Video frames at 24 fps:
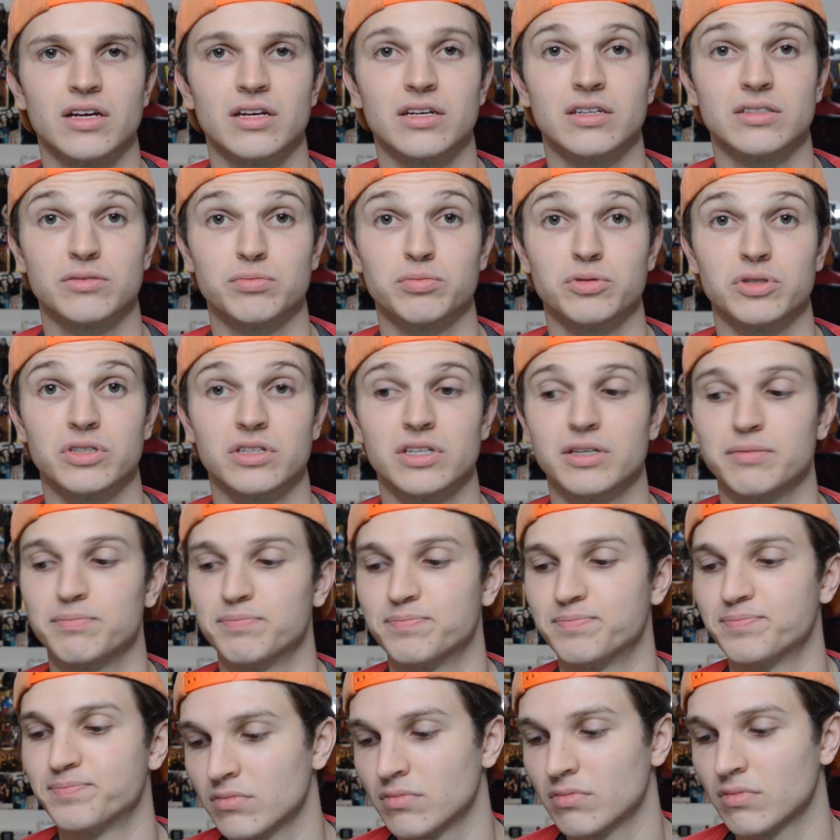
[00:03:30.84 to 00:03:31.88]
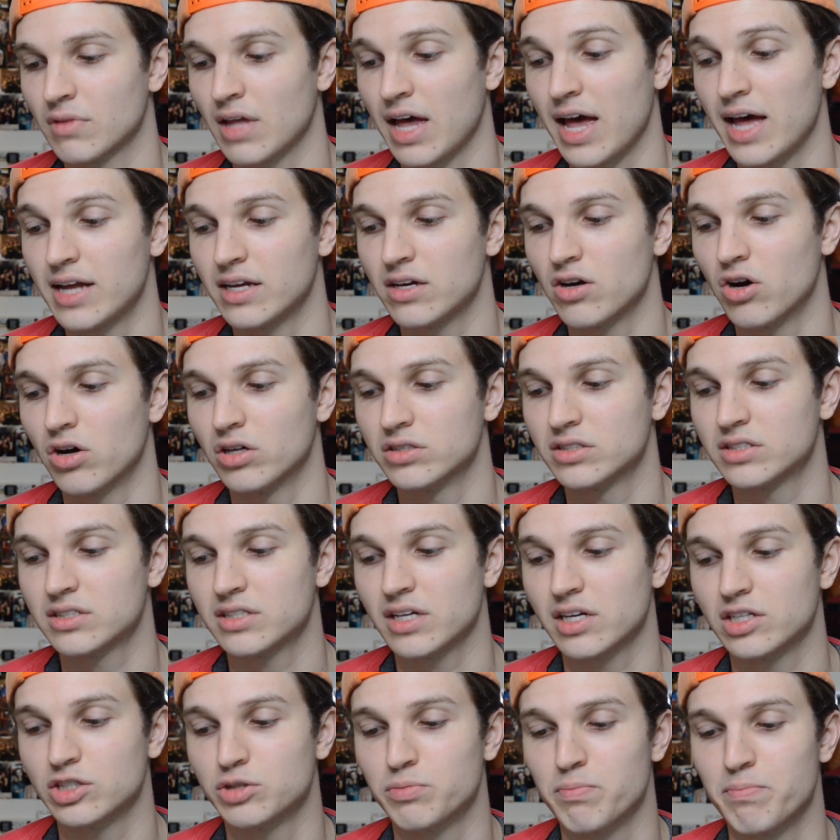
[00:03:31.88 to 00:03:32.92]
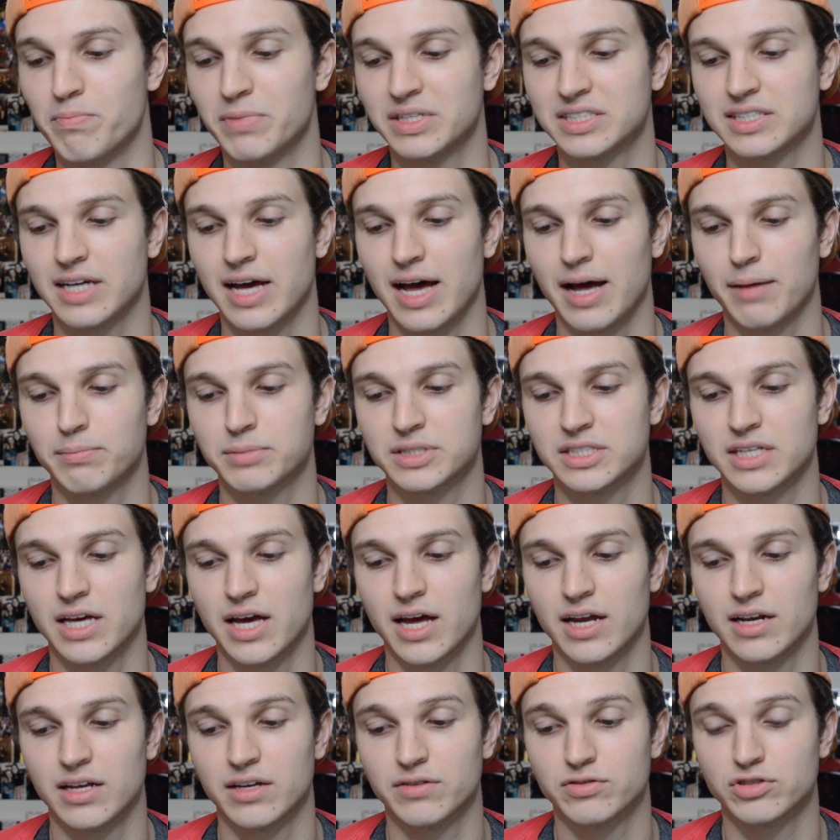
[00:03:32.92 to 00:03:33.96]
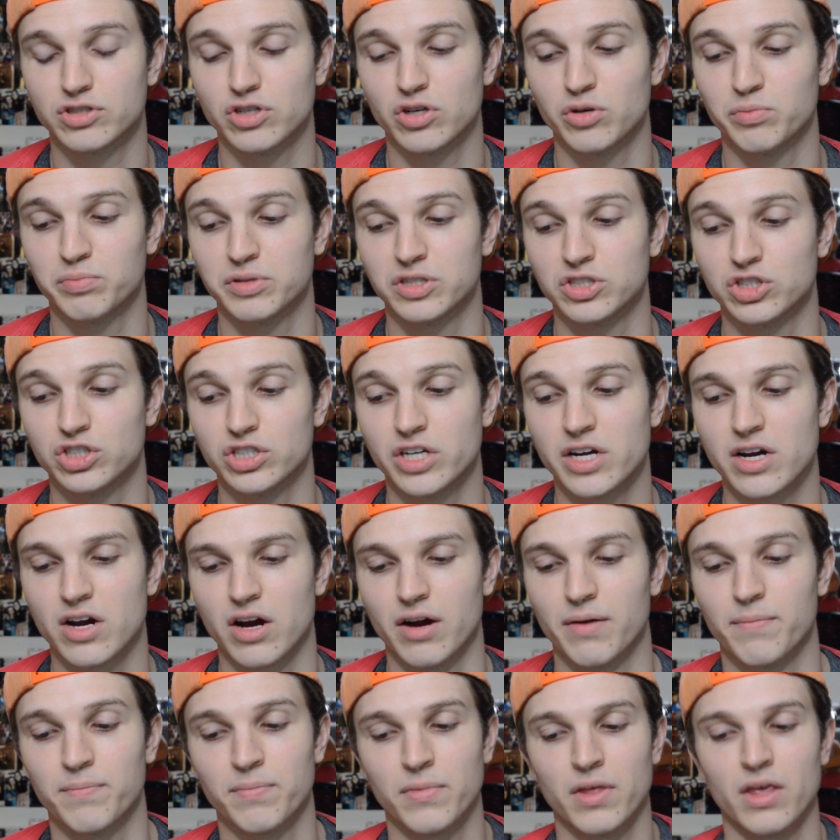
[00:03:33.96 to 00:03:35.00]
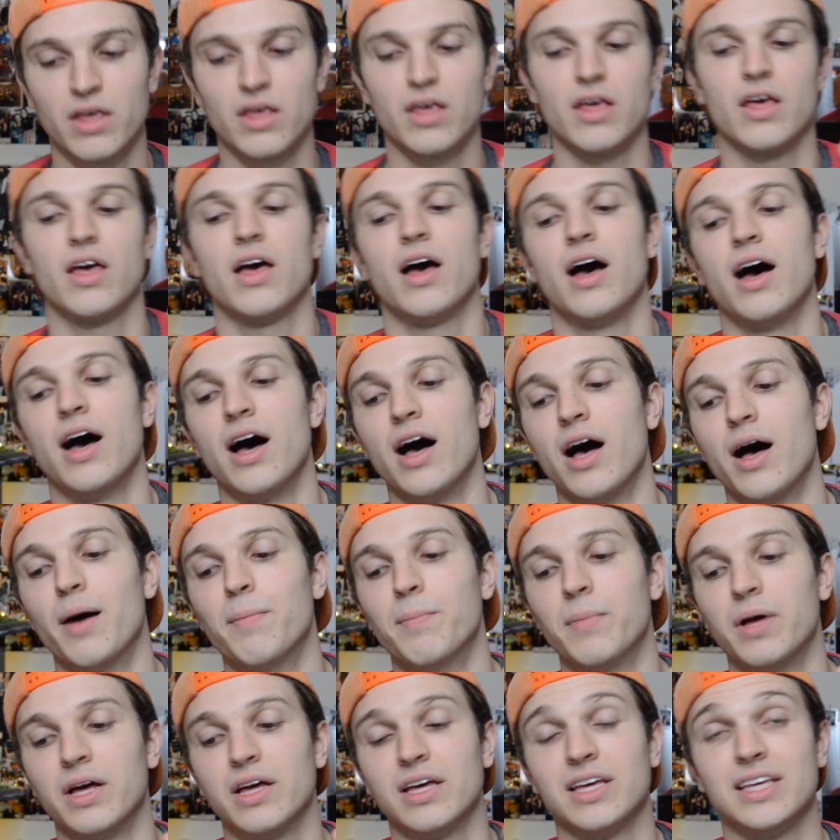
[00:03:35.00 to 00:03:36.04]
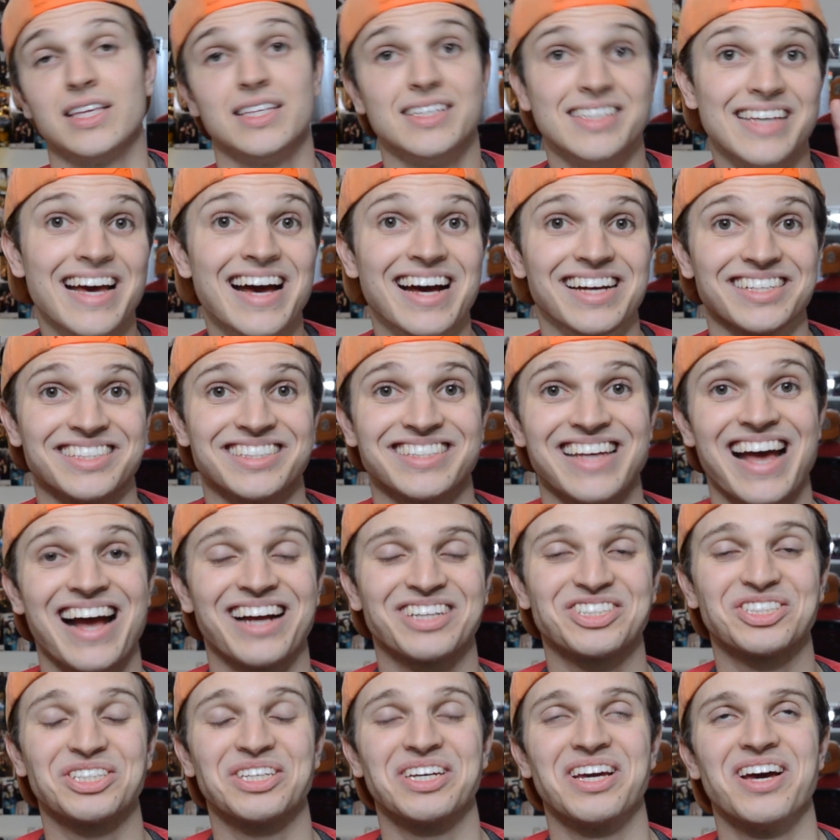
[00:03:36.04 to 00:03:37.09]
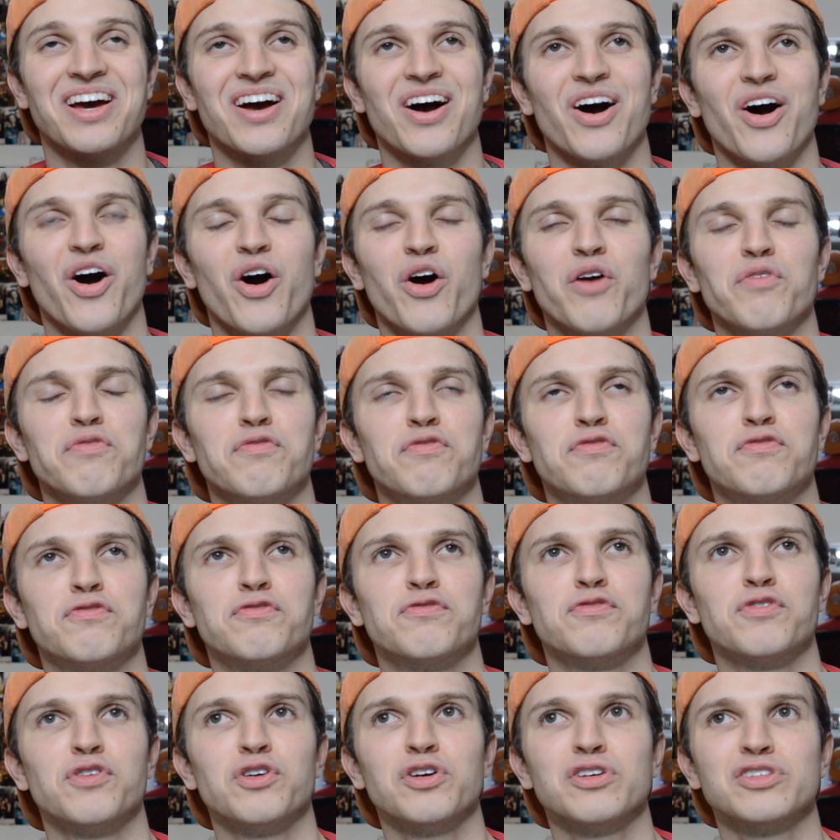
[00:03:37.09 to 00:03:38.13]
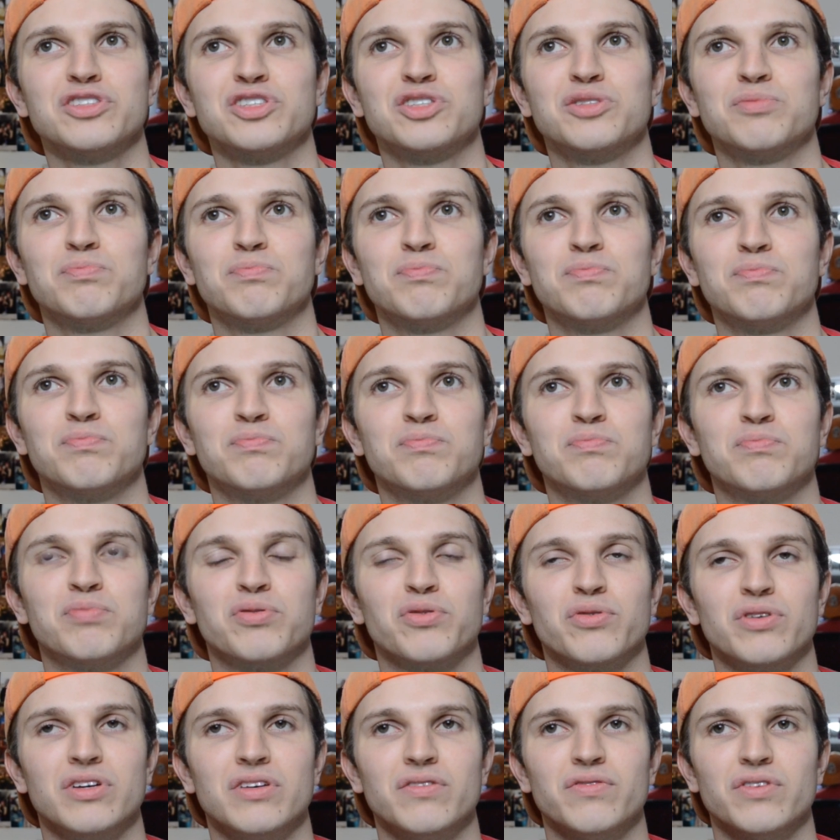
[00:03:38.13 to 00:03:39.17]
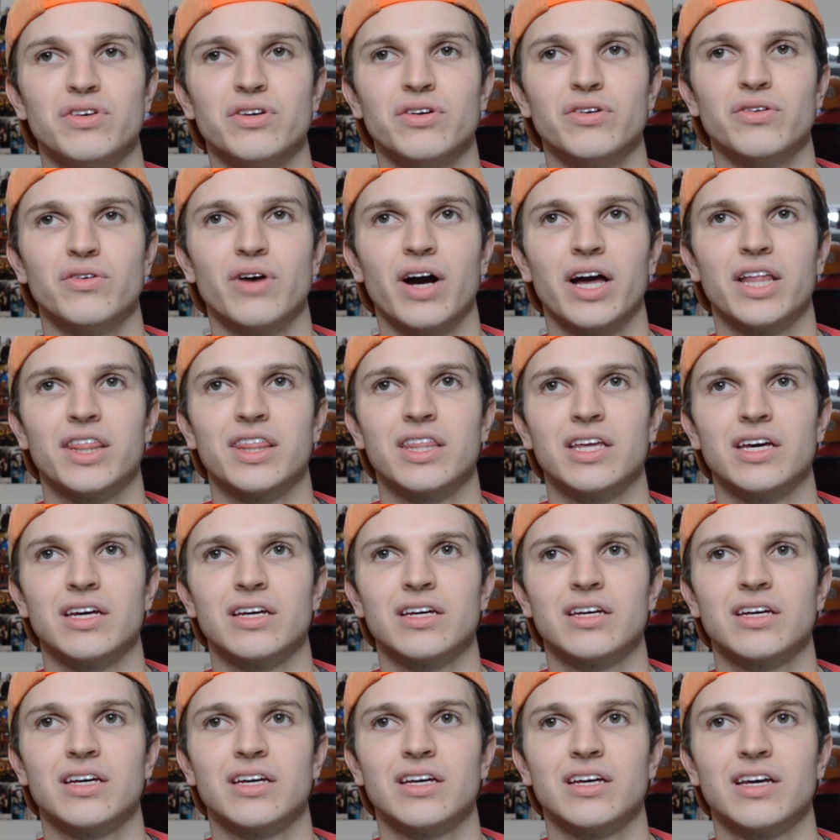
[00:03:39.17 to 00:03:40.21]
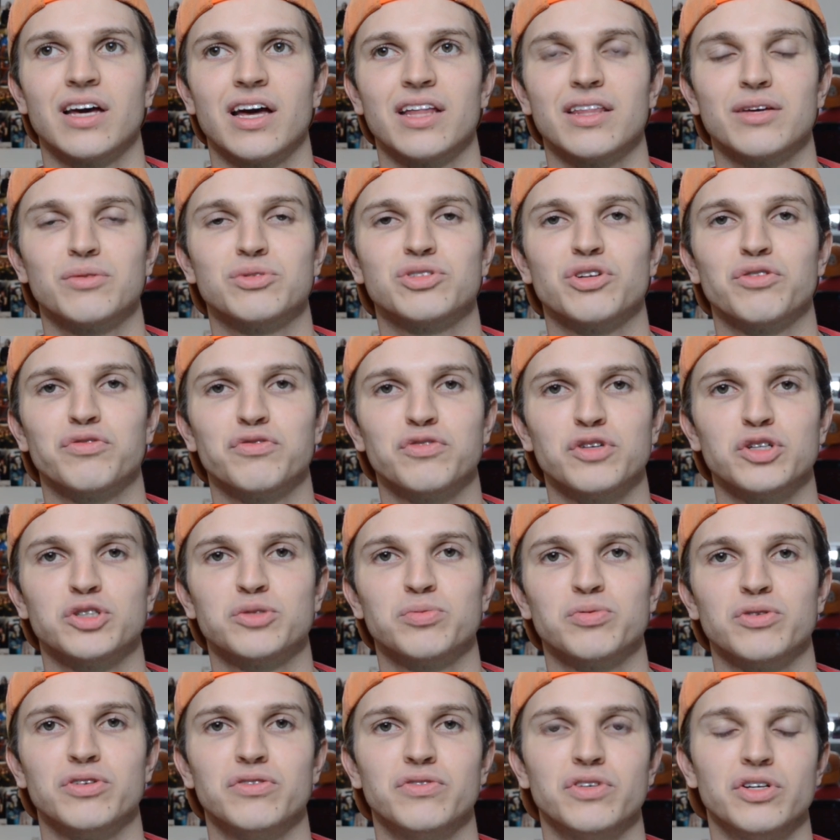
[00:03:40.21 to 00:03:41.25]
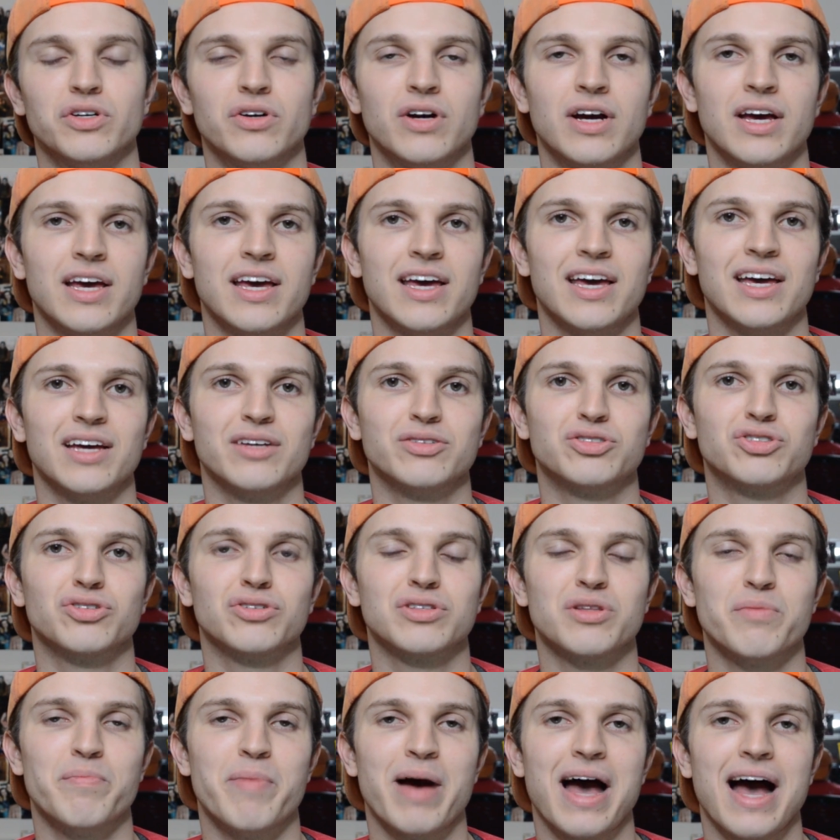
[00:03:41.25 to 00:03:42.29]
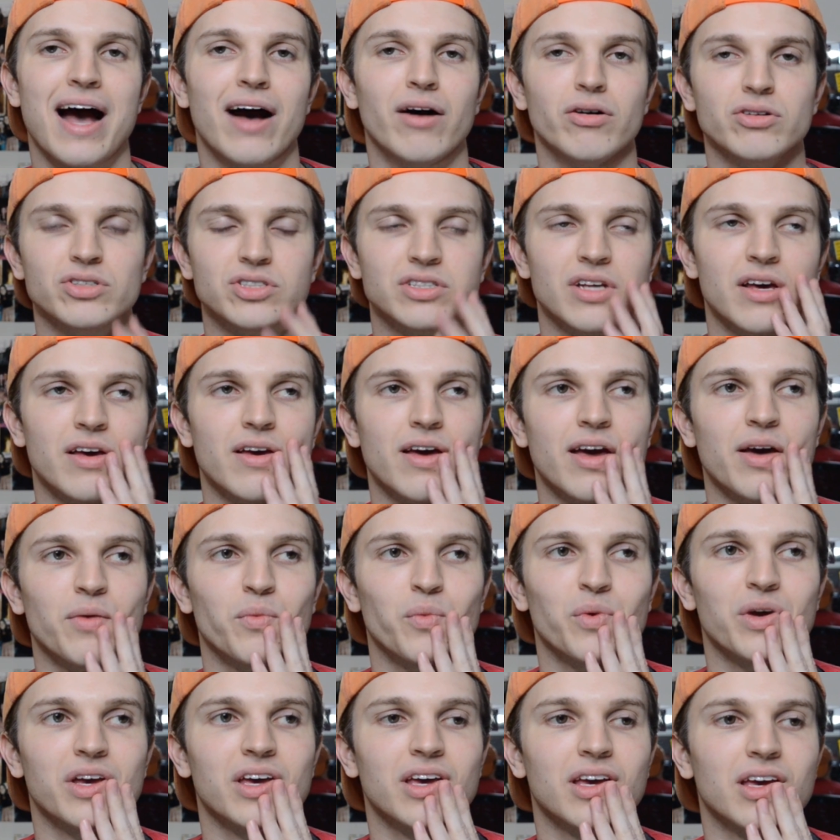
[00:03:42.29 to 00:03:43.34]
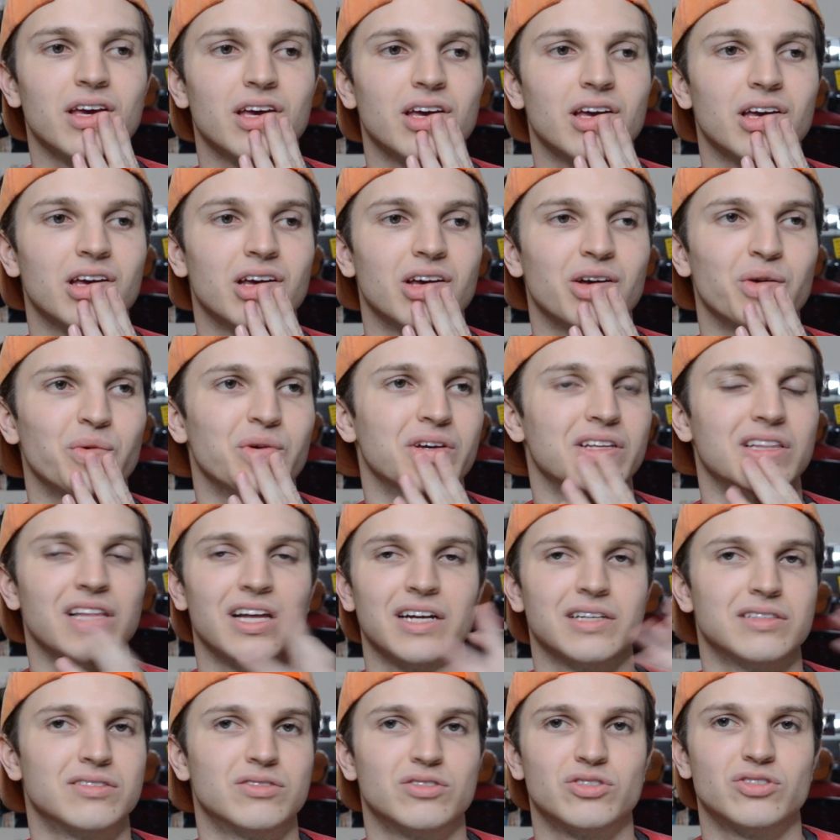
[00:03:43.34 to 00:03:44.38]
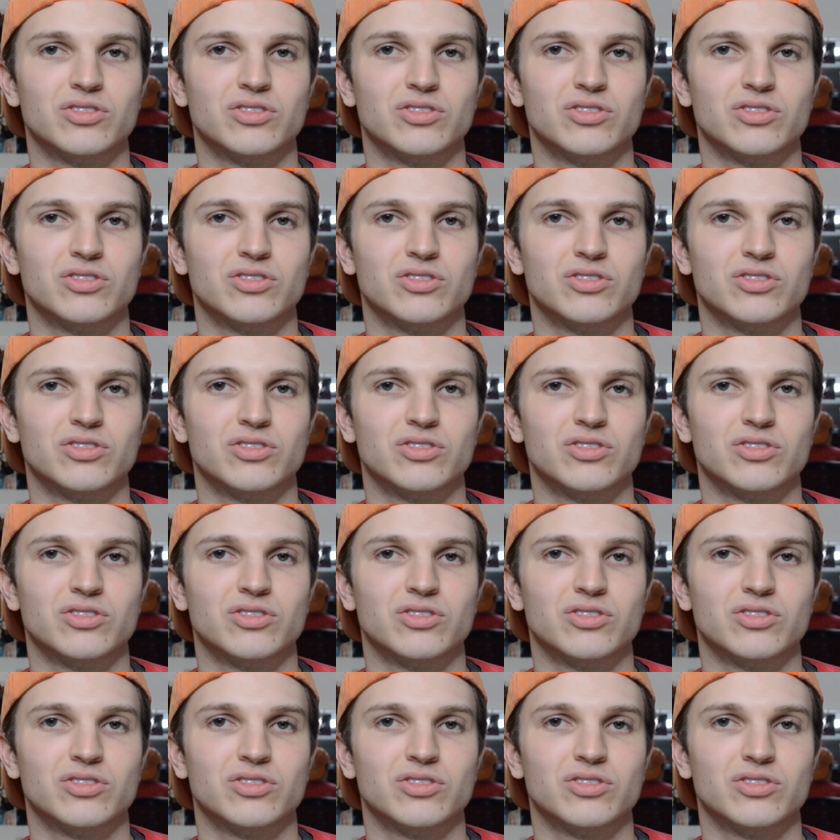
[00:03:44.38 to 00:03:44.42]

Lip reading: It's pretty good. Any onstage mishaps yet? If so, please share. Yes, actually, our first preview, I think it was our first preview, is during the bows, and we had